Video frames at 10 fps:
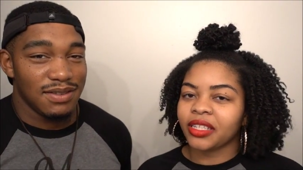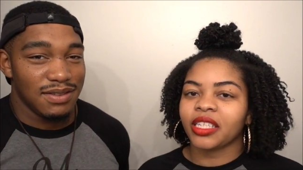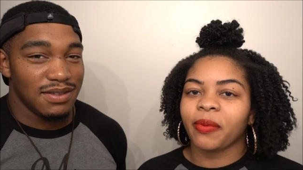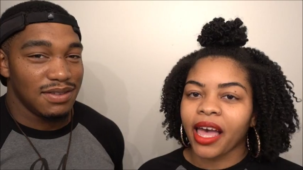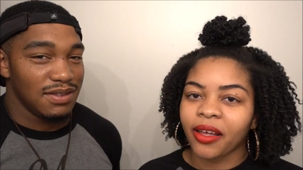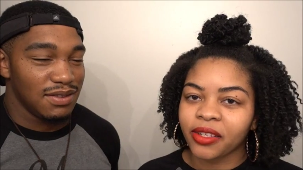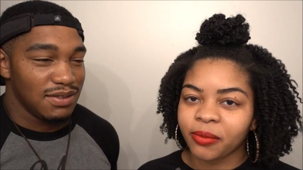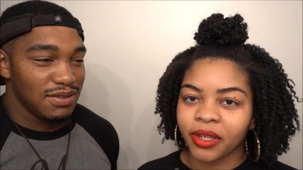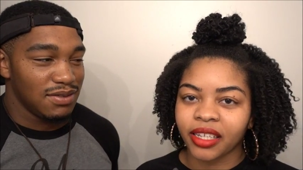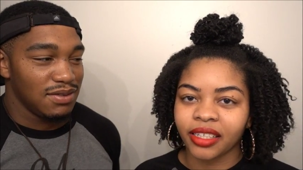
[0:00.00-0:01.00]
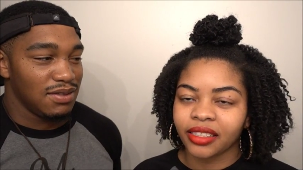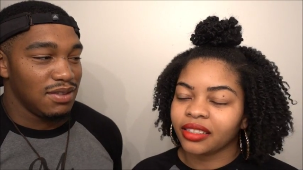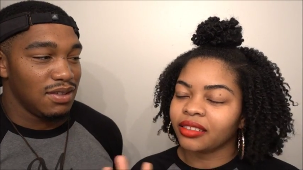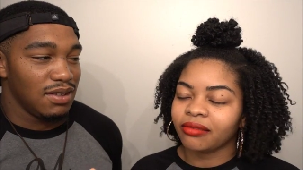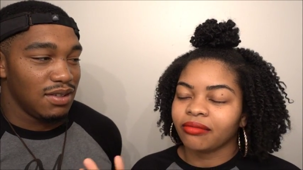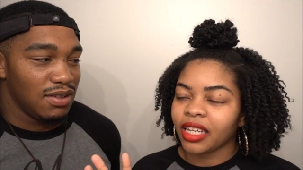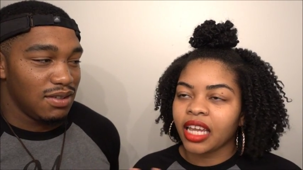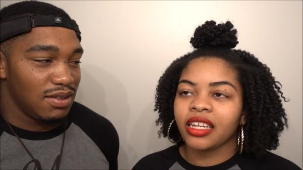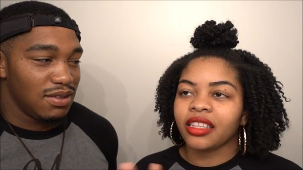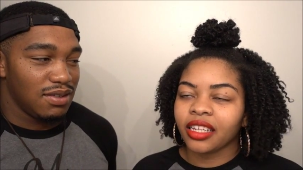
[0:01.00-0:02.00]
Speaker 1: with a spouse, but
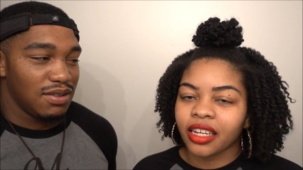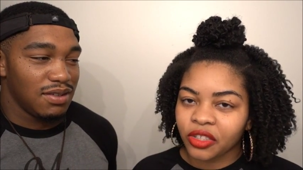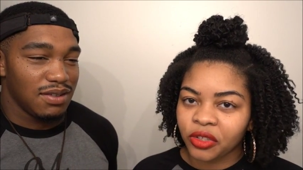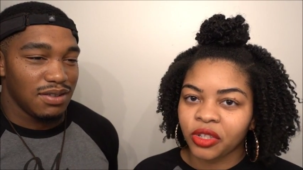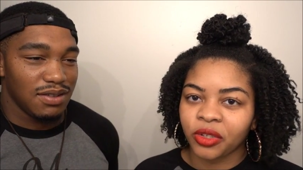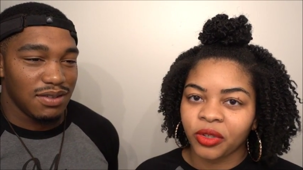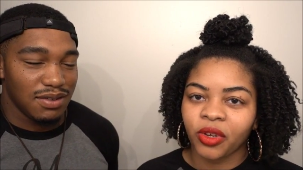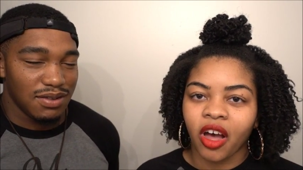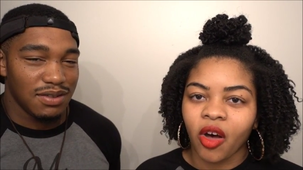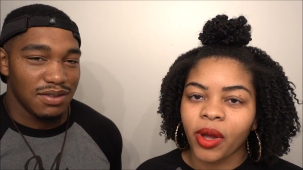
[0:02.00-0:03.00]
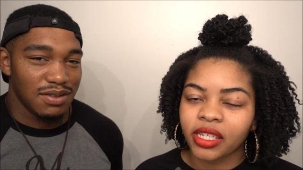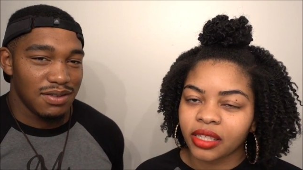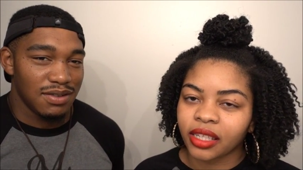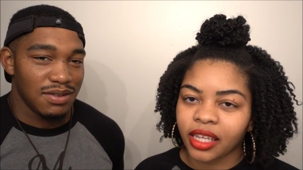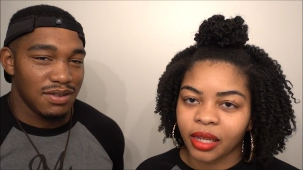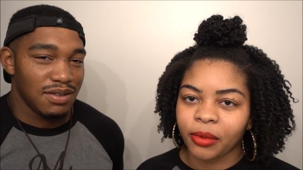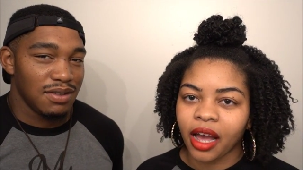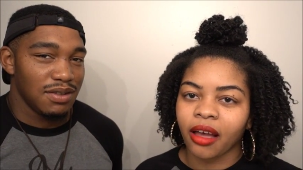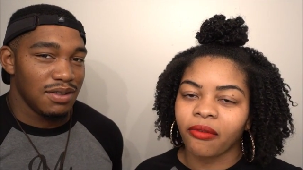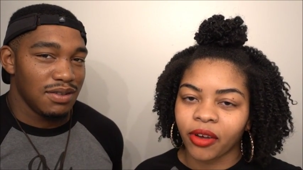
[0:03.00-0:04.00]
anything that you do, you always need to
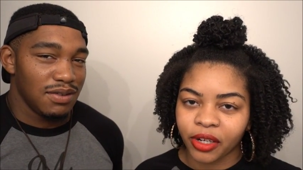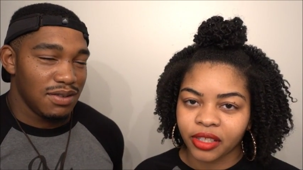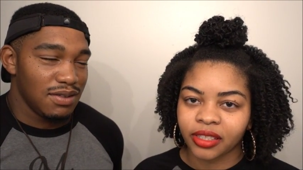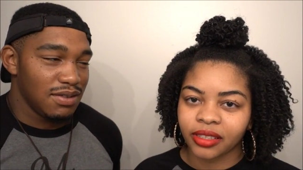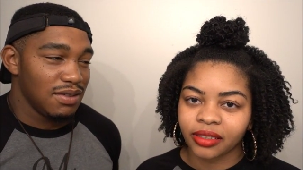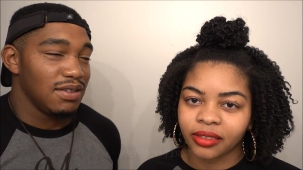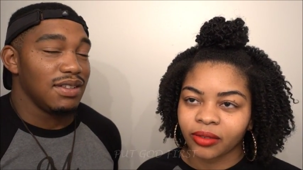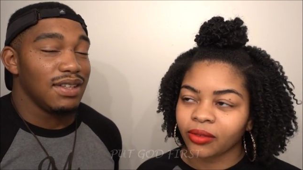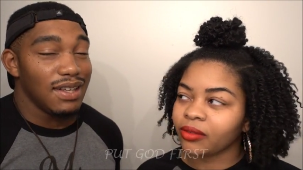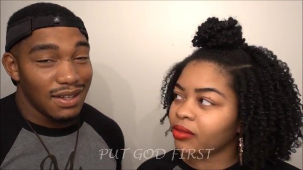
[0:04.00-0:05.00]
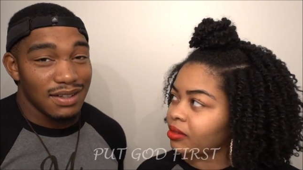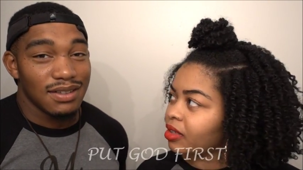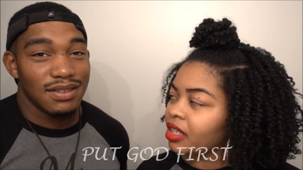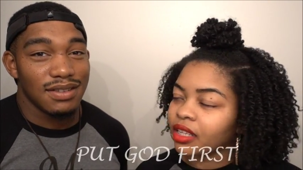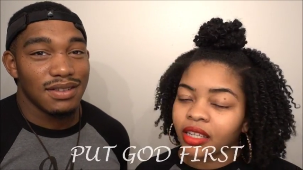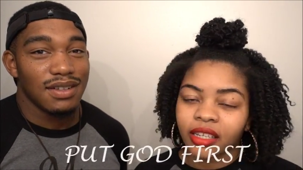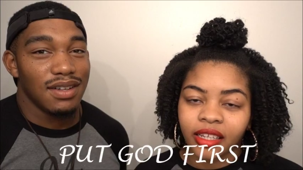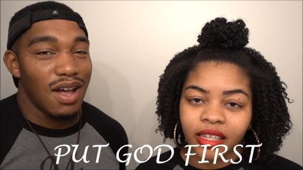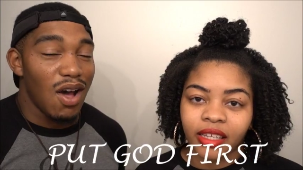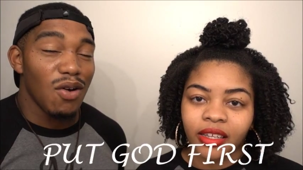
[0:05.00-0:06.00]
keep God first. Yeah.
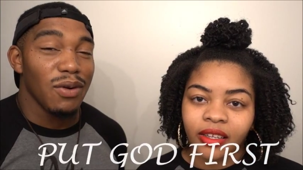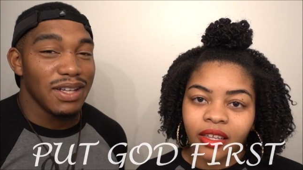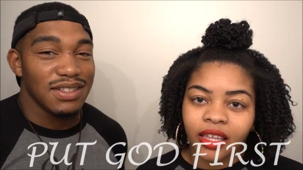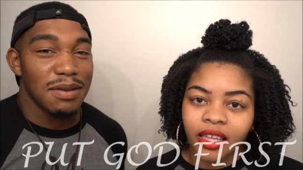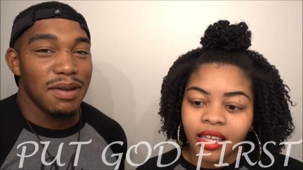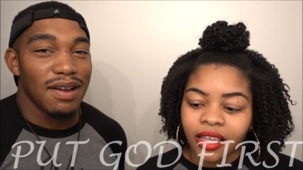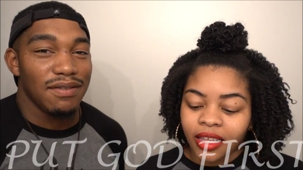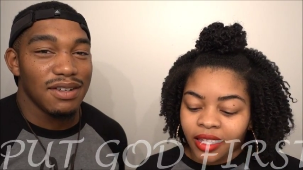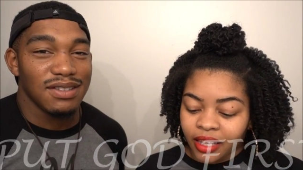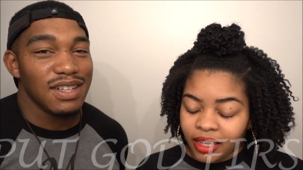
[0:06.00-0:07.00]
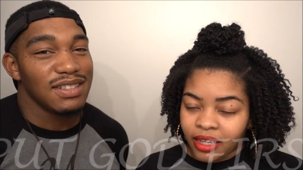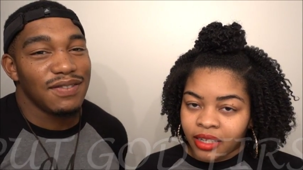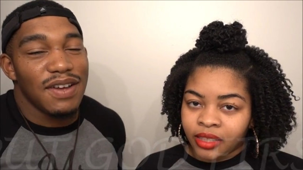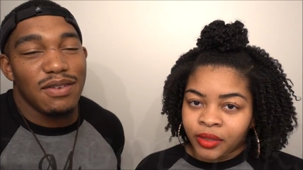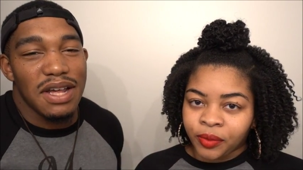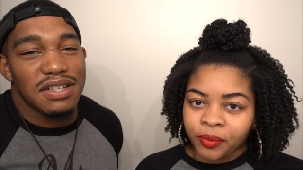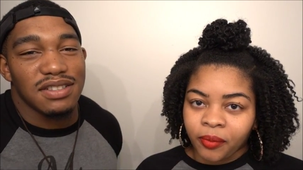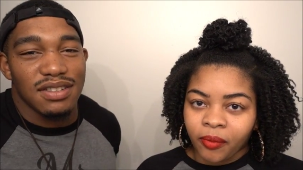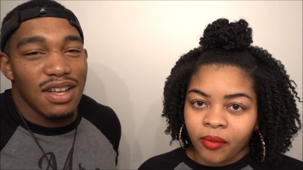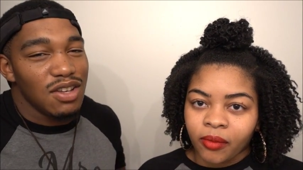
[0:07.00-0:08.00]
Speaker 2: Always keep God first. He's a
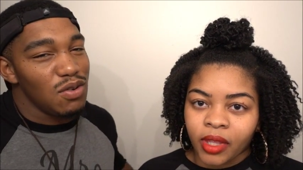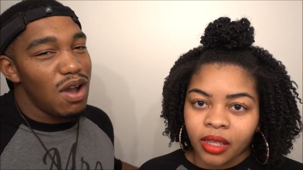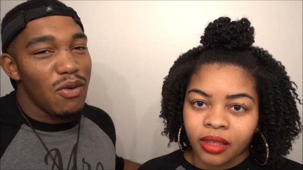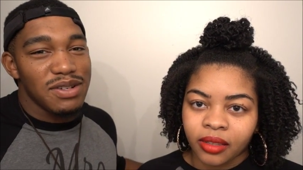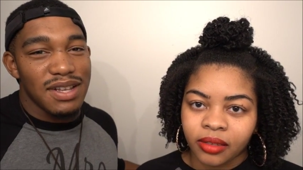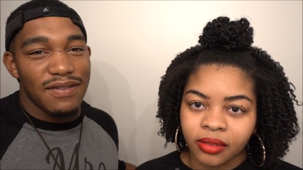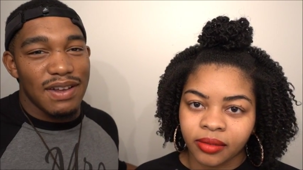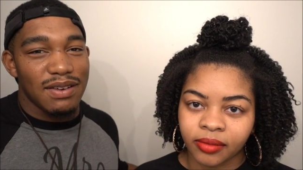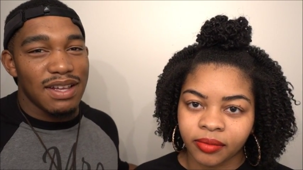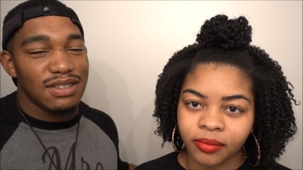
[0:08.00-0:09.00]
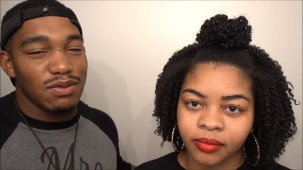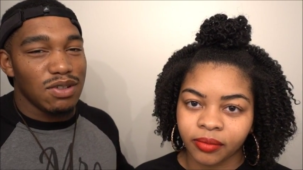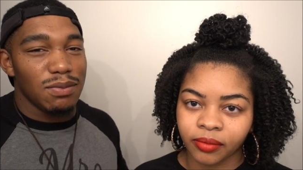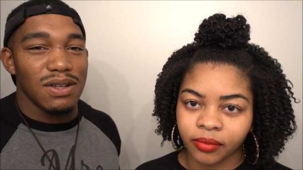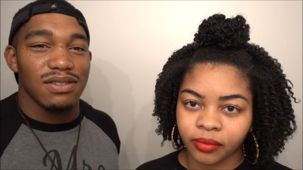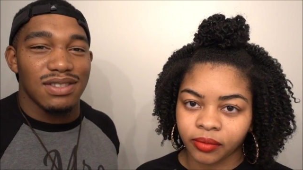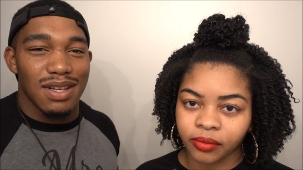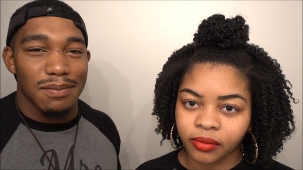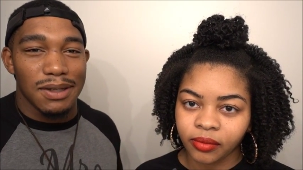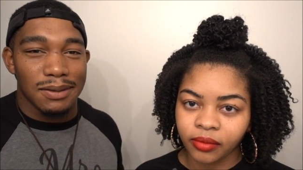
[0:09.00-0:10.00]
foundation. You always need a foundation when you're building something